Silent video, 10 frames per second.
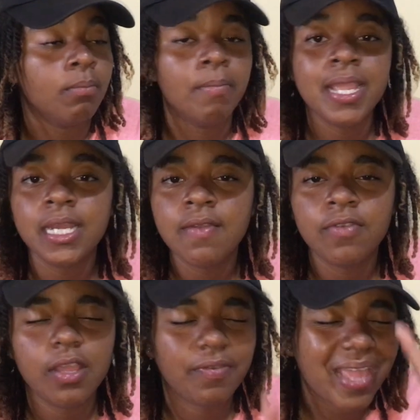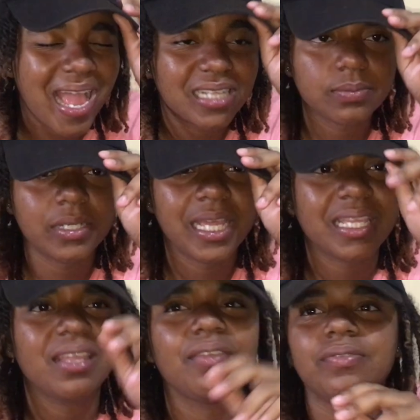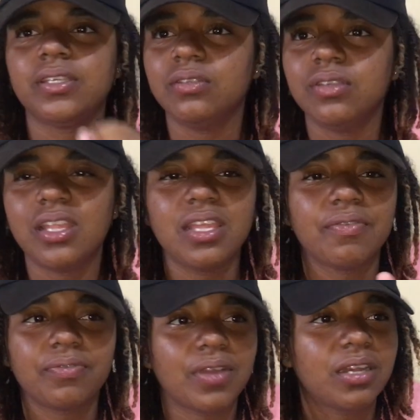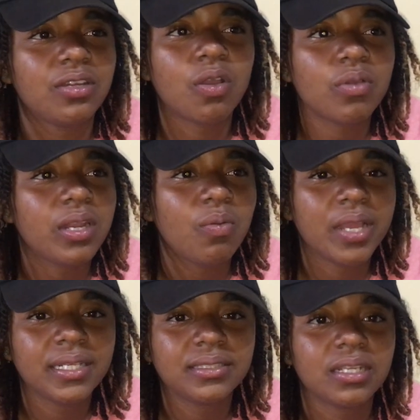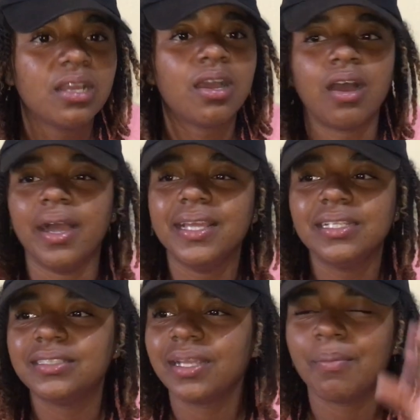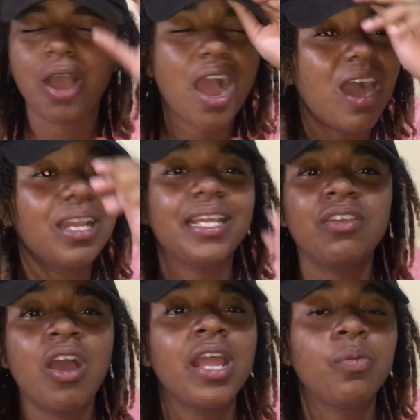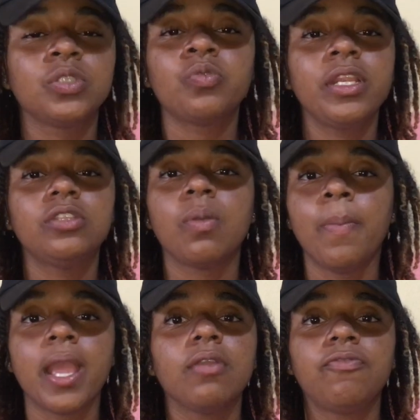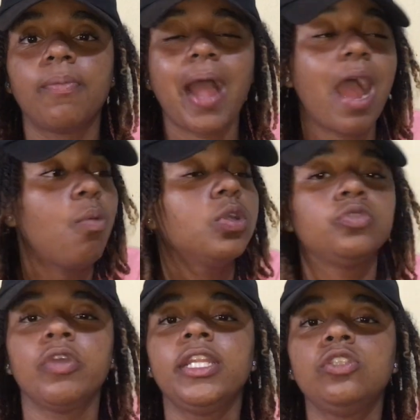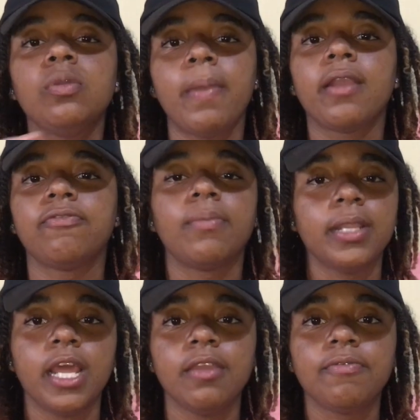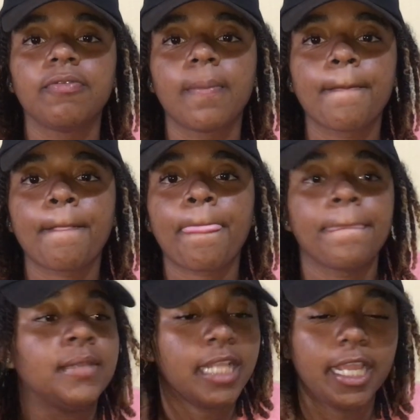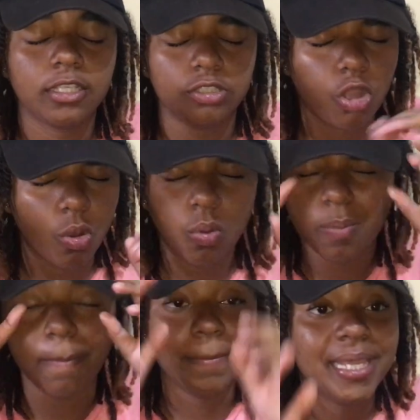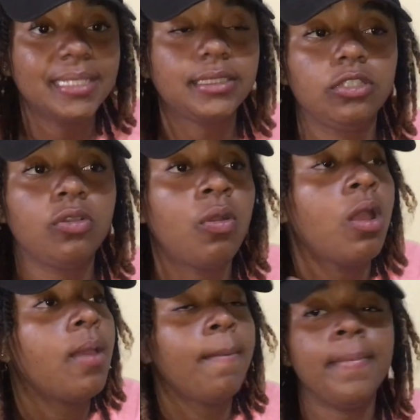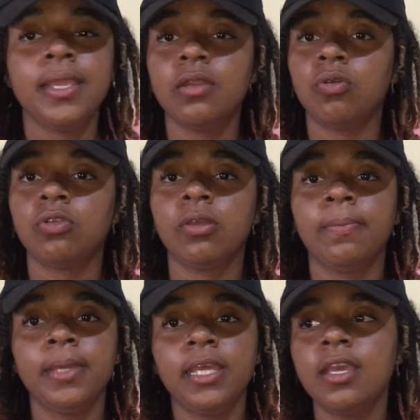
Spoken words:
Man, even if he asked me like if I know where they went or anything, but all I know, I was ready to beg for my life. Like, yo, miss you, man, who you be?